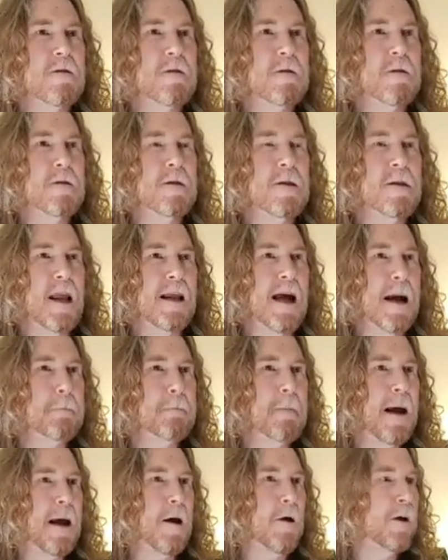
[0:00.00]
they got
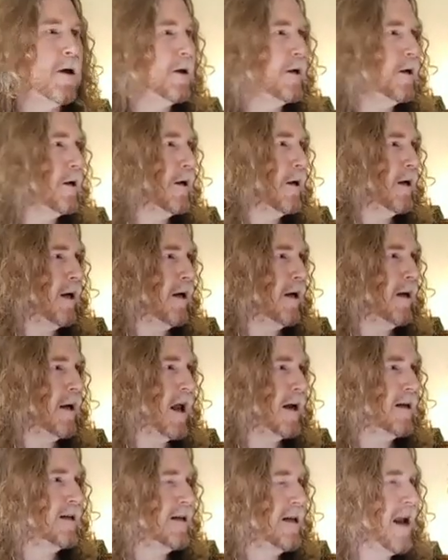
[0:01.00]
married in
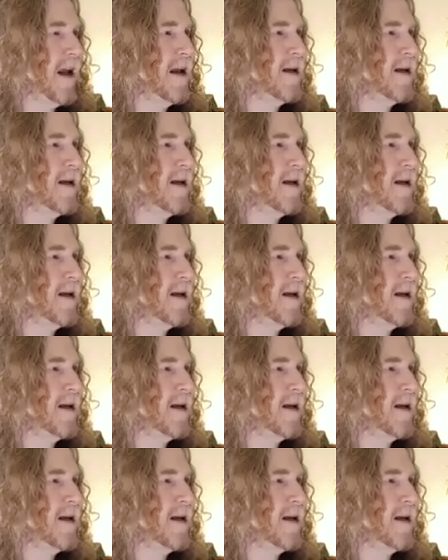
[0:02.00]
'98.